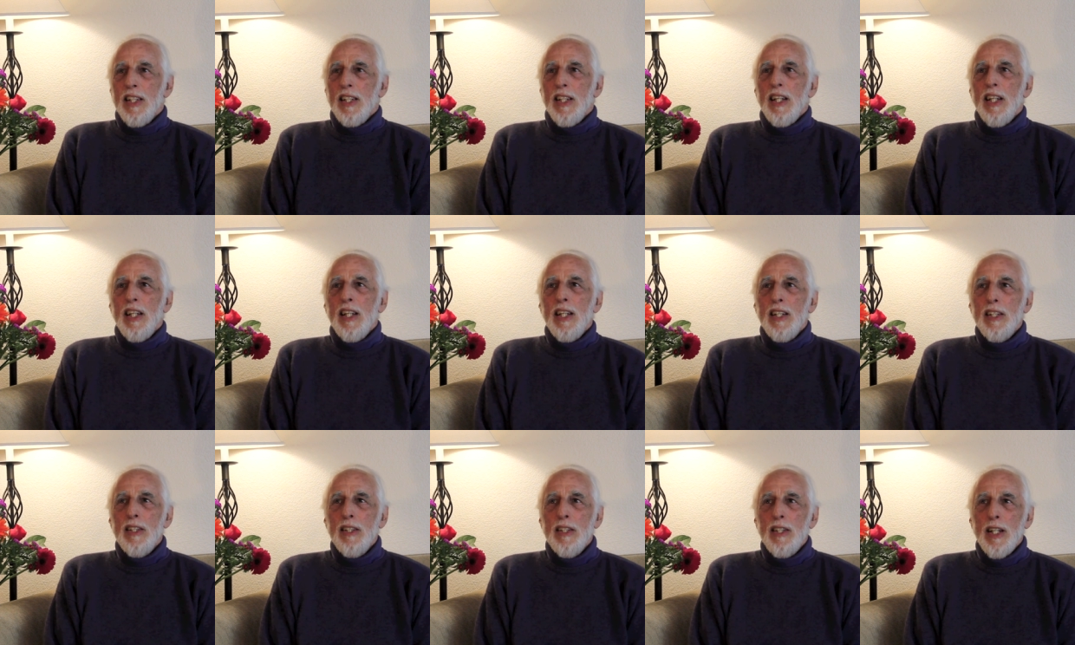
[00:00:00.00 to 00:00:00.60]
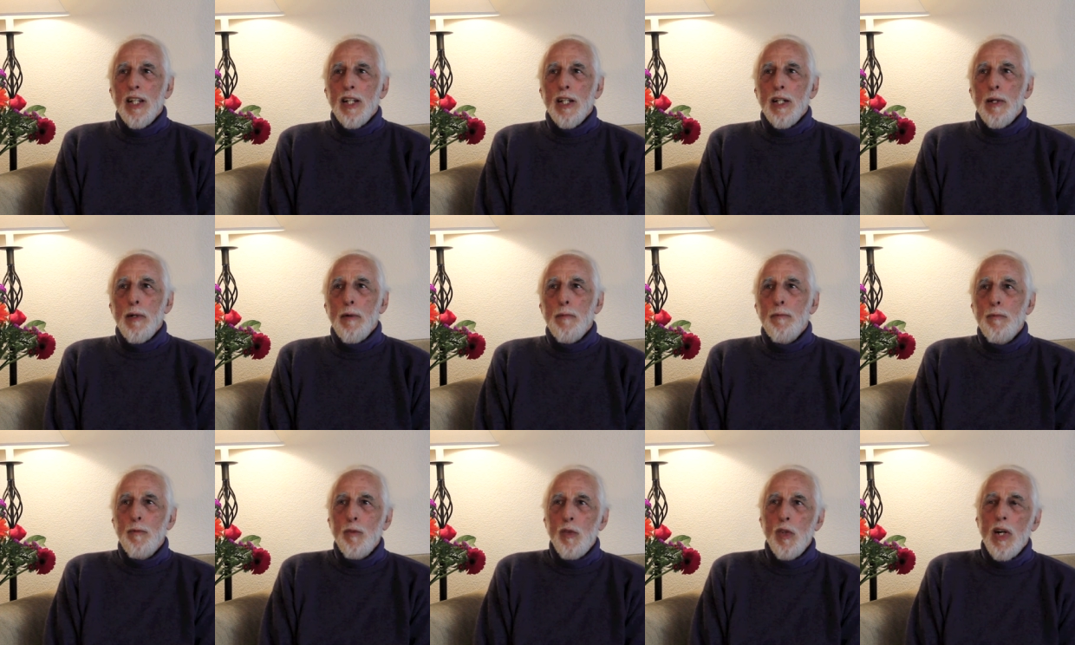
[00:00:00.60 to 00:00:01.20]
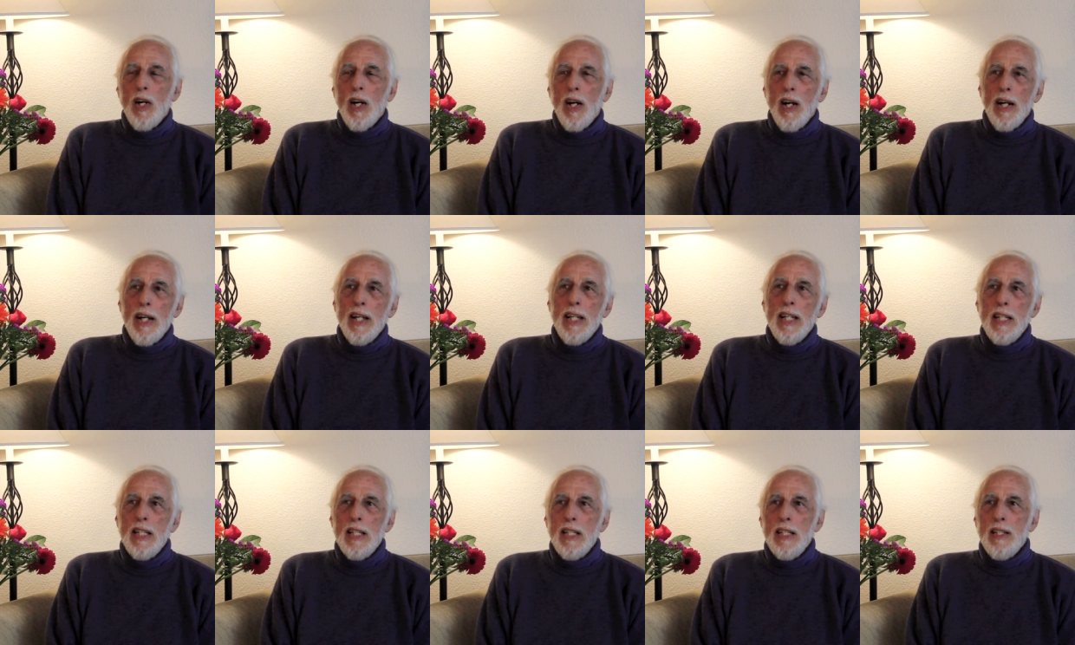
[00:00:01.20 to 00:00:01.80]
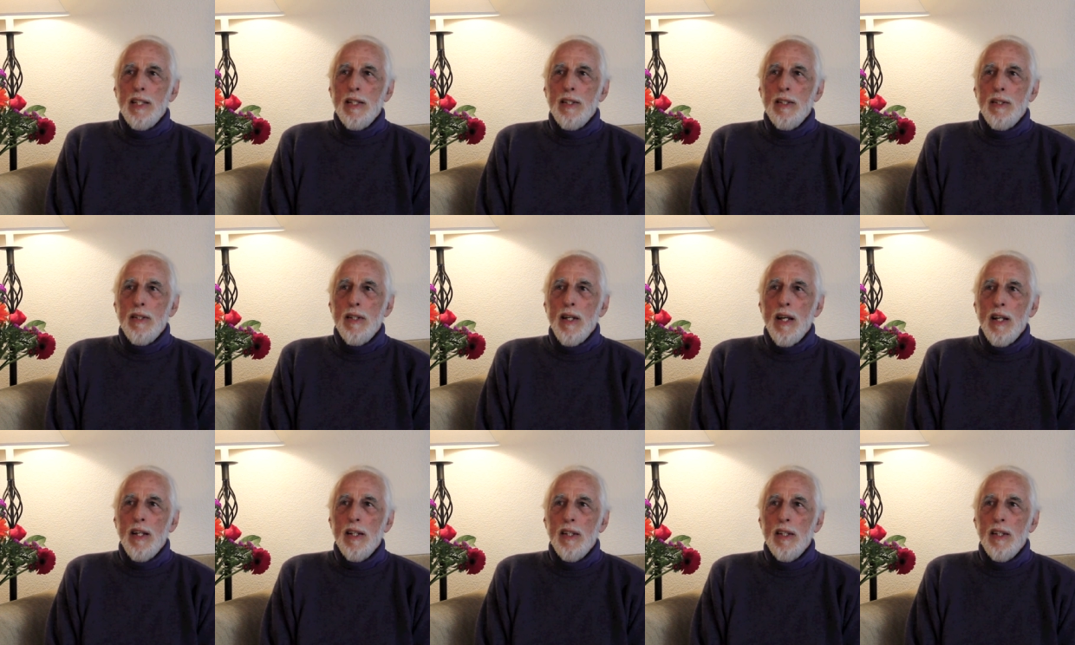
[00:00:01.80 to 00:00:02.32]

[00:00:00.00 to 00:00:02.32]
And I